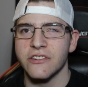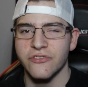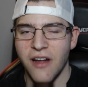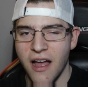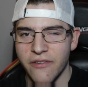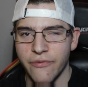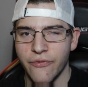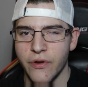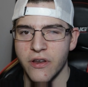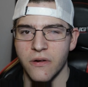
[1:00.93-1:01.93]
to
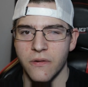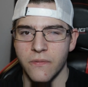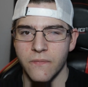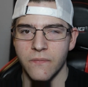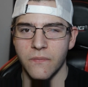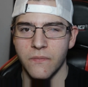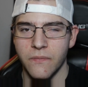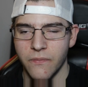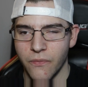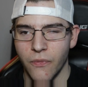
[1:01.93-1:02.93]
drive when you're
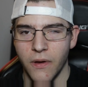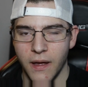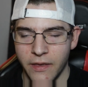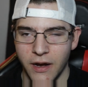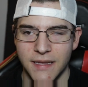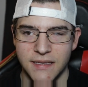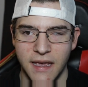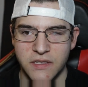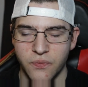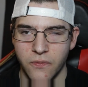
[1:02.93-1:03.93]
in the United
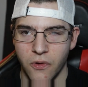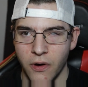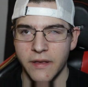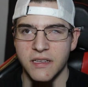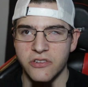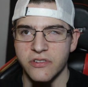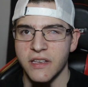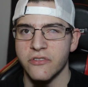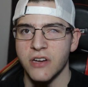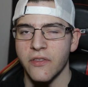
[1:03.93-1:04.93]
States, or at least countries
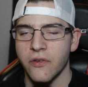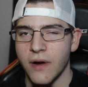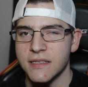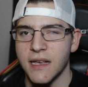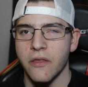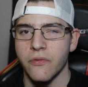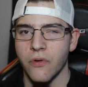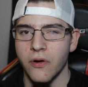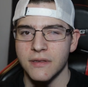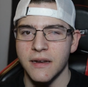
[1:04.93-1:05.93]
that you drive on the right side of the
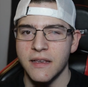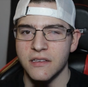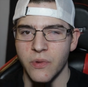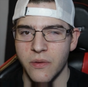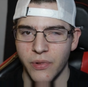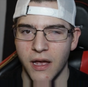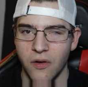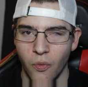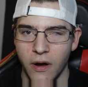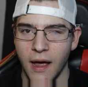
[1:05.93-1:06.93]
road. It's a lot easier being
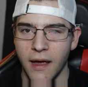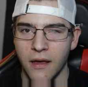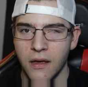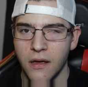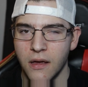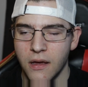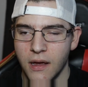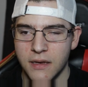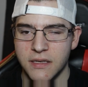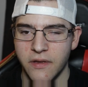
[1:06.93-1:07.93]
blind in one eye
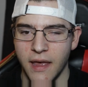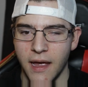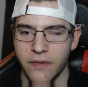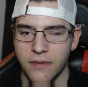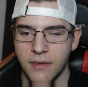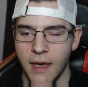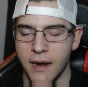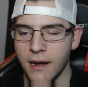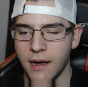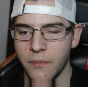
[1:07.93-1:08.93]
and so that
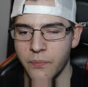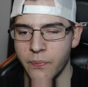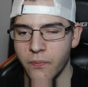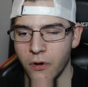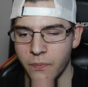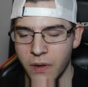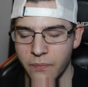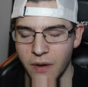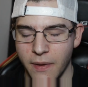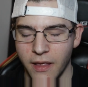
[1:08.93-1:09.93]
than, or
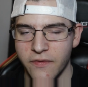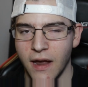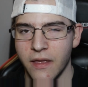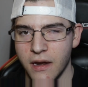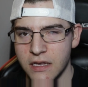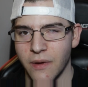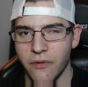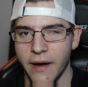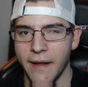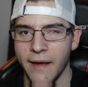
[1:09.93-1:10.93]
being blind in my left eye than it is
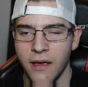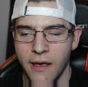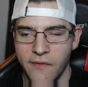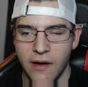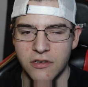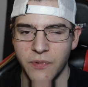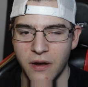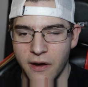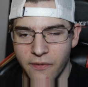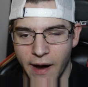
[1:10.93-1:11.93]
my right eye. If I was
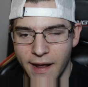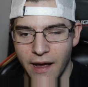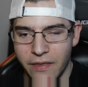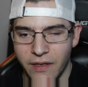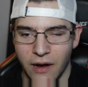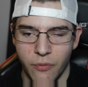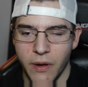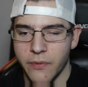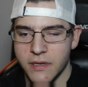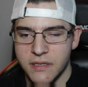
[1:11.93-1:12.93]
blind in my right eye, then I wouldn't
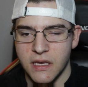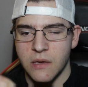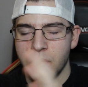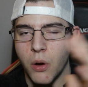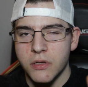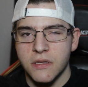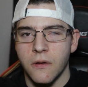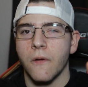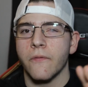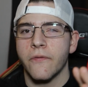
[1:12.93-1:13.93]
be able to see most
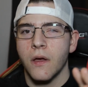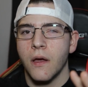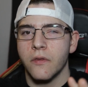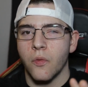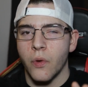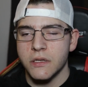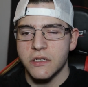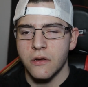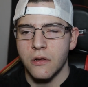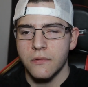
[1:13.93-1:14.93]
of the
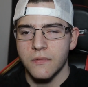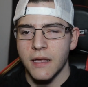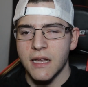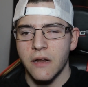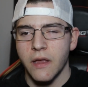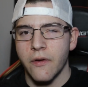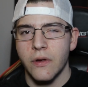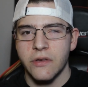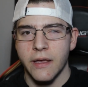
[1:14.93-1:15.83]
windshield. It's kind of like if